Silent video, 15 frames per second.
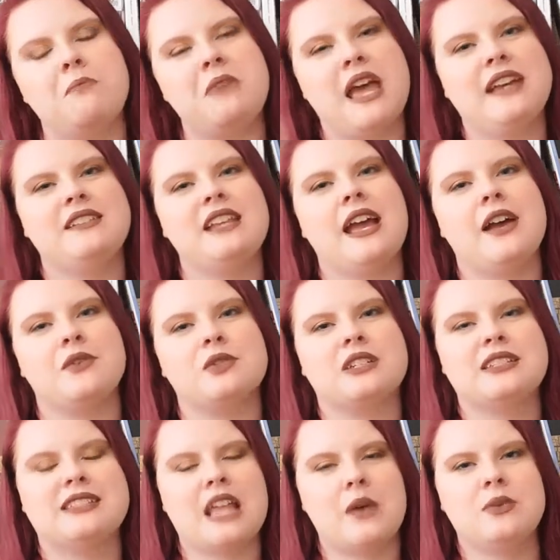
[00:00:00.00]
bag down,
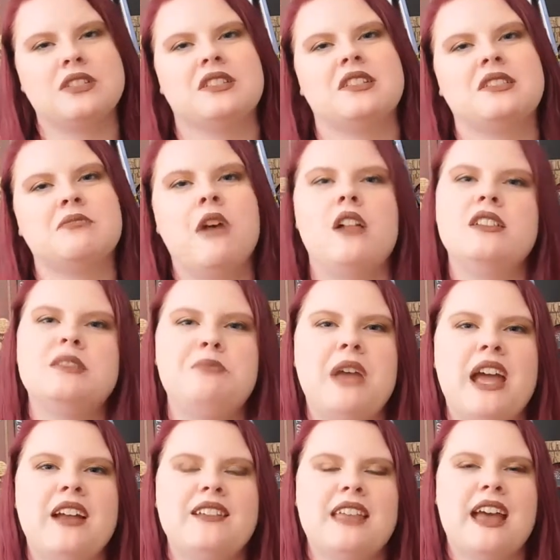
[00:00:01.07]
because that was the smallest
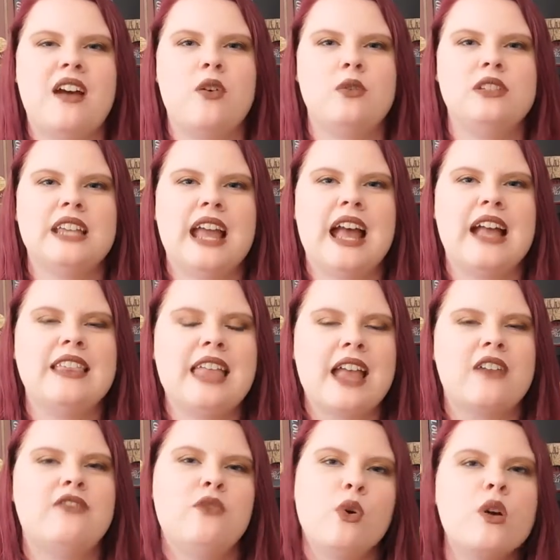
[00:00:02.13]
bag that only had
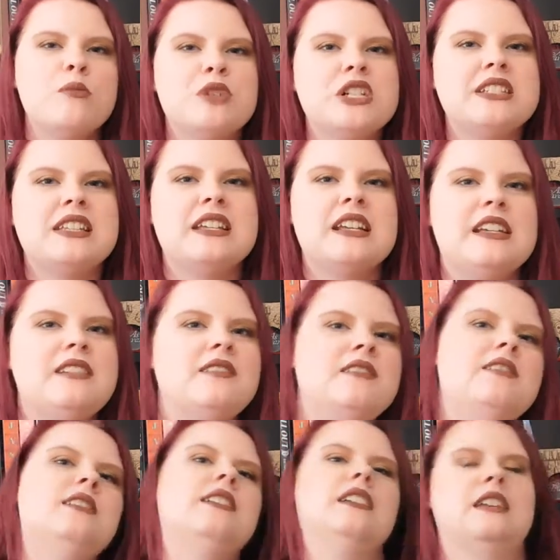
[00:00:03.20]
like 4 books in it.
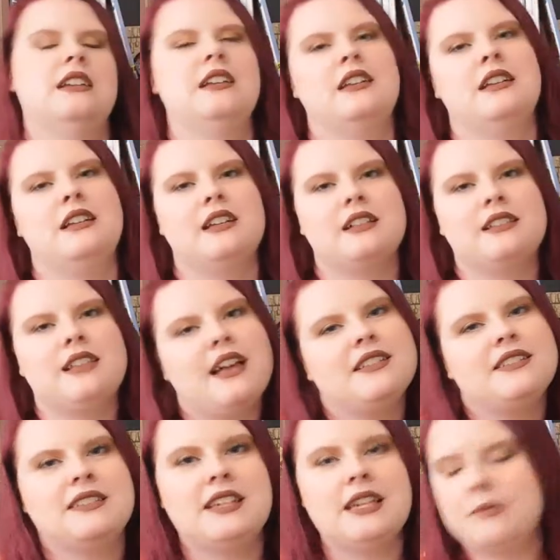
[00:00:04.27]

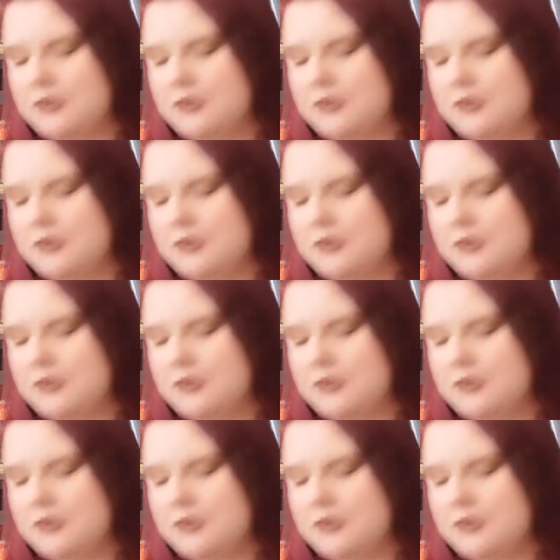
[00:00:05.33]
Let's keep